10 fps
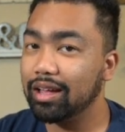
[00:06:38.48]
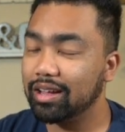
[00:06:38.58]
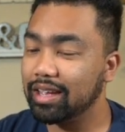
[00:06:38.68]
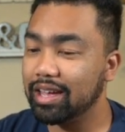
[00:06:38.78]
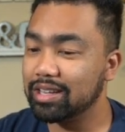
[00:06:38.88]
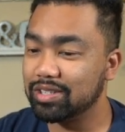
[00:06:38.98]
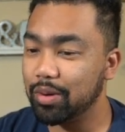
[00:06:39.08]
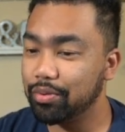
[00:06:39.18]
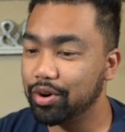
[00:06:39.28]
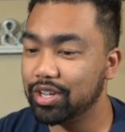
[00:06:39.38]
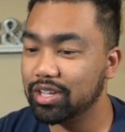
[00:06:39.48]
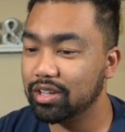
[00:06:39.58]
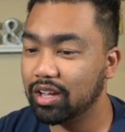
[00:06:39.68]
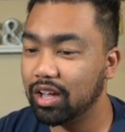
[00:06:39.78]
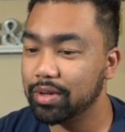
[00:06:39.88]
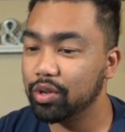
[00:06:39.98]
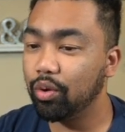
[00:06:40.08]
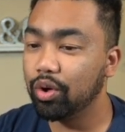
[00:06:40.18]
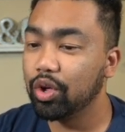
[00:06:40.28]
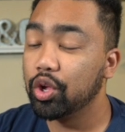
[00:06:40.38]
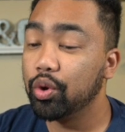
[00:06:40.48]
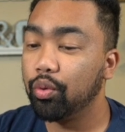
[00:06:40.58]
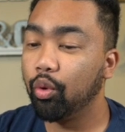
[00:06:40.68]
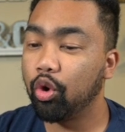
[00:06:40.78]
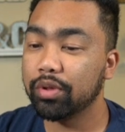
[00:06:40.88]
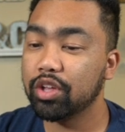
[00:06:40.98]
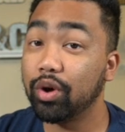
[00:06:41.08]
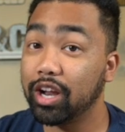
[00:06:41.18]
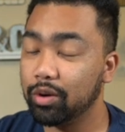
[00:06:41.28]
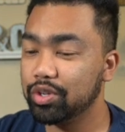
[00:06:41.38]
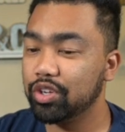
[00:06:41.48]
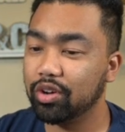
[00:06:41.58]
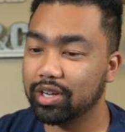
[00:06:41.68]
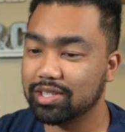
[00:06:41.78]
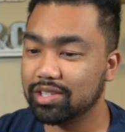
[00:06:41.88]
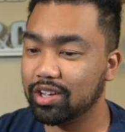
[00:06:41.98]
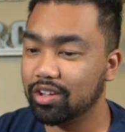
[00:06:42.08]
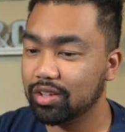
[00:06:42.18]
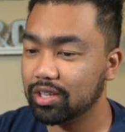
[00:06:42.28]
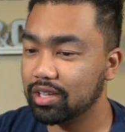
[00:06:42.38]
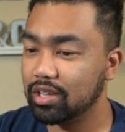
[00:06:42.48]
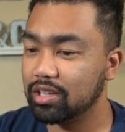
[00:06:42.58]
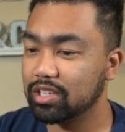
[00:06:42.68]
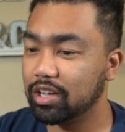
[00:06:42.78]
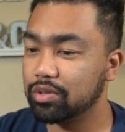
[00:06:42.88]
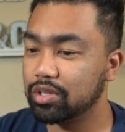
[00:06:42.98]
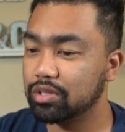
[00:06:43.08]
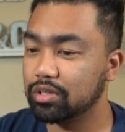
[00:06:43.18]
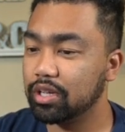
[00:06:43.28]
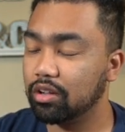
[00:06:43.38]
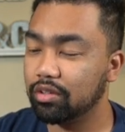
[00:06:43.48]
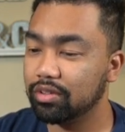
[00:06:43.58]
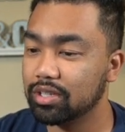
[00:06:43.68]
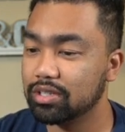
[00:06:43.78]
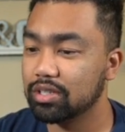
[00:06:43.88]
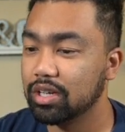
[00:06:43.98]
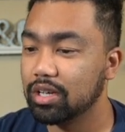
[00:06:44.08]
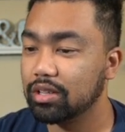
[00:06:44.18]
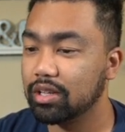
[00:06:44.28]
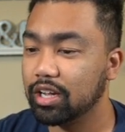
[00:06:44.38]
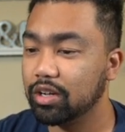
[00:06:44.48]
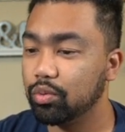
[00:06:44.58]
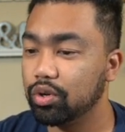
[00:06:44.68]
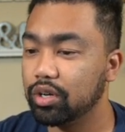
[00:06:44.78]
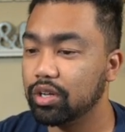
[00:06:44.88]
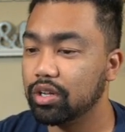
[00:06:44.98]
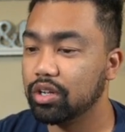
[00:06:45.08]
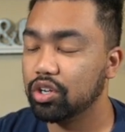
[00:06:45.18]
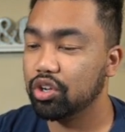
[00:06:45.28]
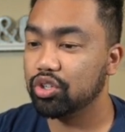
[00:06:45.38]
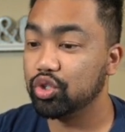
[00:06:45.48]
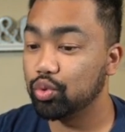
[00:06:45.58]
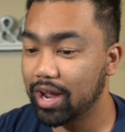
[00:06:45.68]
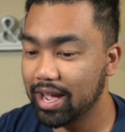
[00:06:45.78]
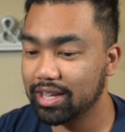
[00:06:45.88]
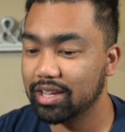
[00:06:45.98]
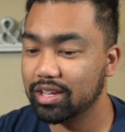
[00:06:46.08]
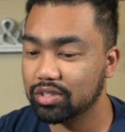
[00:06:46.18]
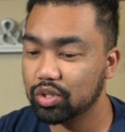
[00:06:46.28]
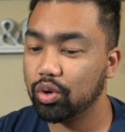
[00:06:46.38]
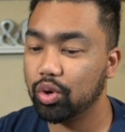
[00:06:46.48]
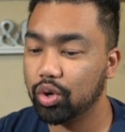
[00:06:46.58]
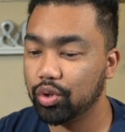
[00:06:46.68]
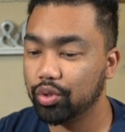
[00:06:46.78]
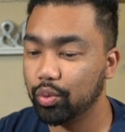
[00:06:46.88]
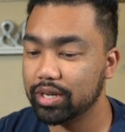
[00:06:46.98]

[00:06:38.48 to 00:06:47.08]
again, it's not pretty. I mean, normally what I would do on Excel is I would just get all this, then I would drag it all the way